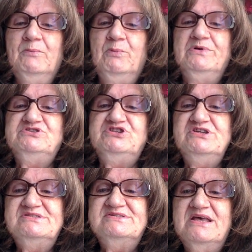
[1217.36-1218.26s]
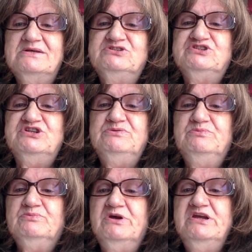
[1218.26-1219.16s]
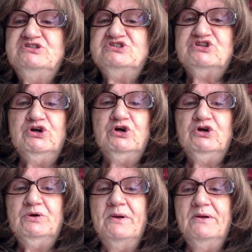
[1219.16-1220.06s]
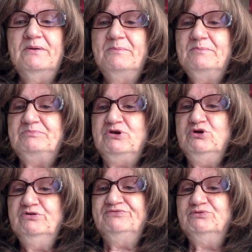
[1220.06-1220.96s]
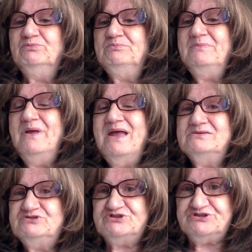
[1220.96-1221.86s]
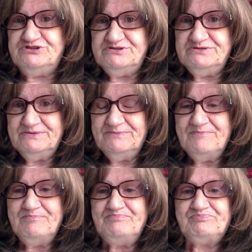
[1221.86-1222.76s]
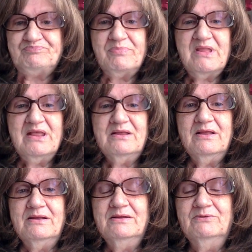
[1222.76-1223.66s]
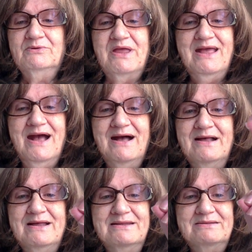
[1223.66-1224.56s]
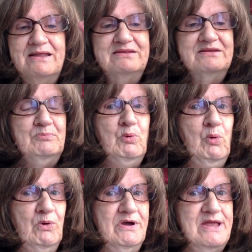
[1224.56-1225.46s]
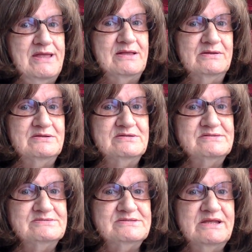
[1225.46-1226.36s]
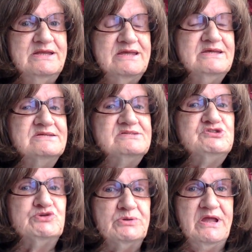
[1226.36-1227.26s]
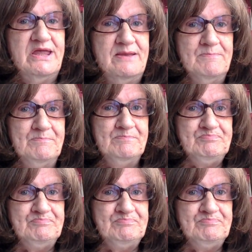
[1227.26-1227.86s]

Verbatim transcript: When she said she reached her beautiful mansion. Okay, uh, and, and the boy, in his dream,